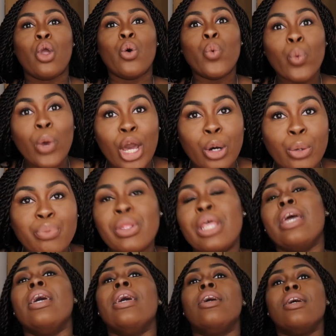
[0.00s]
Well,
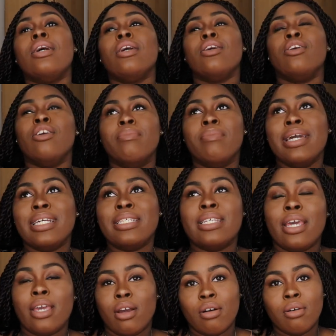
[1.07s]
you may
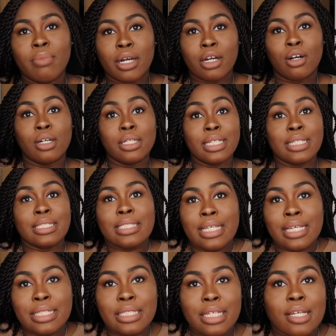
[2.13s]
say, oh my god, it's
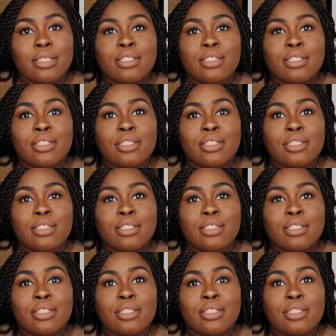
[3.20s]
easy.